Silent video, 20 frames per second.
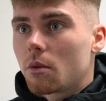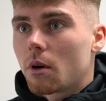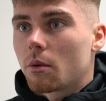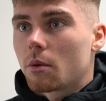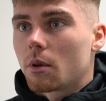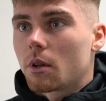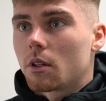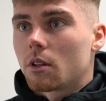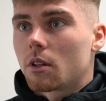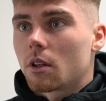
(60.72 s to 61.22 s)
what
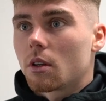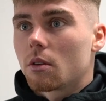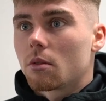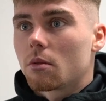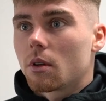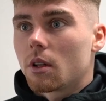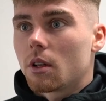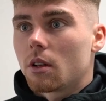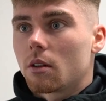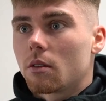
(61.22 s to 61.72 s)
we can
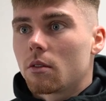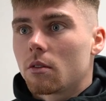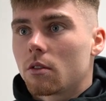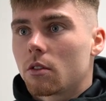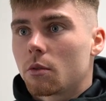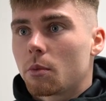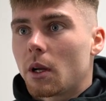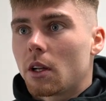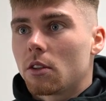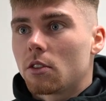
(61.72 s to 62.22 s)
do in
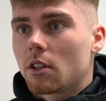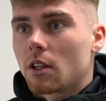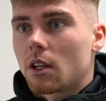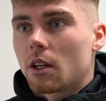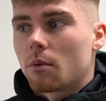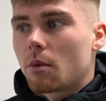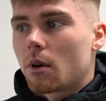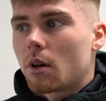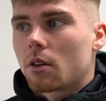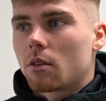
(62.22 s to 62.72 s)
spells of the
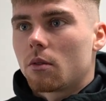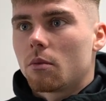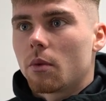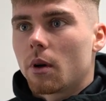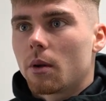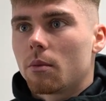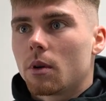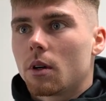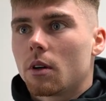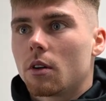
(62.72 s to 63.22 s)
game
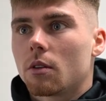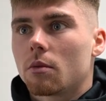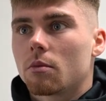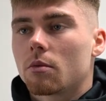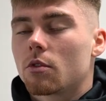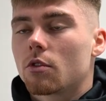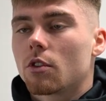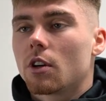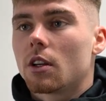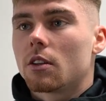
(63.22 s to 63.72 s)
when we're a
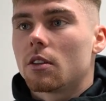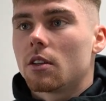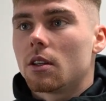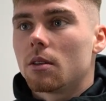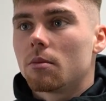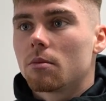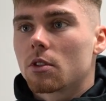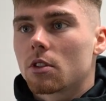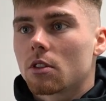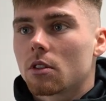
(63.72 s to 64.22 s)
great
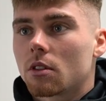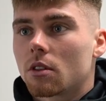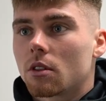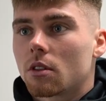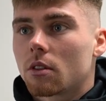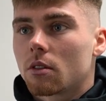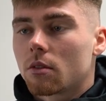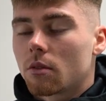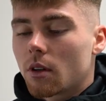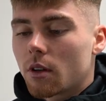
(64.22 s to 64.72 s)
team.
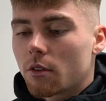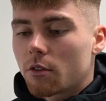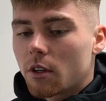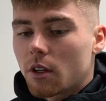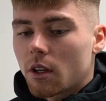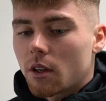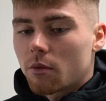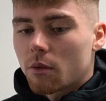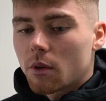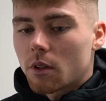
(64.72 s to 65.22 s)
So I
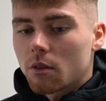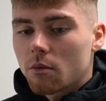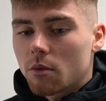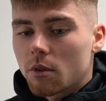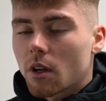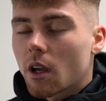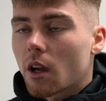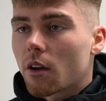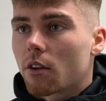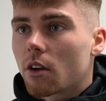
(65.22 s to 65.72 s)
think if
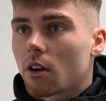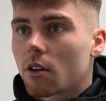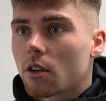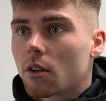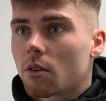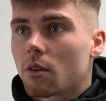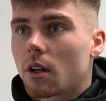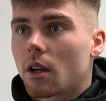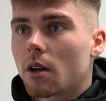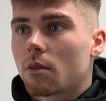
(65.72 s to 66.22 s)
we carry on
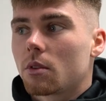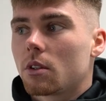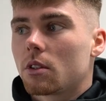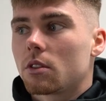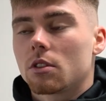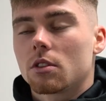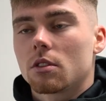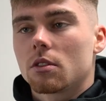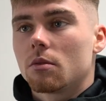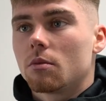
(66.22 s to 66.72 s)
doing that,
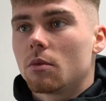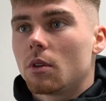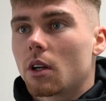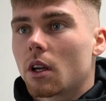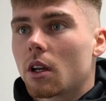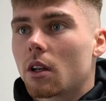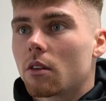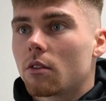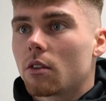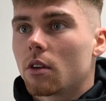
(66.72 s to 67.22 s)
we'll
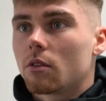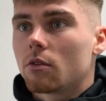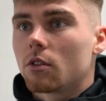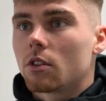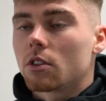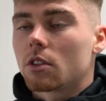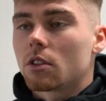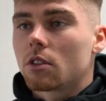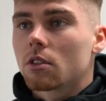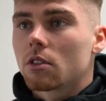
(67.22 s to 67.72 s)
get the
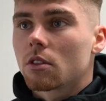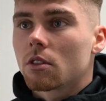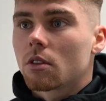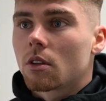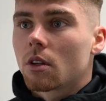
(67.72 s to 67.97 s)
result.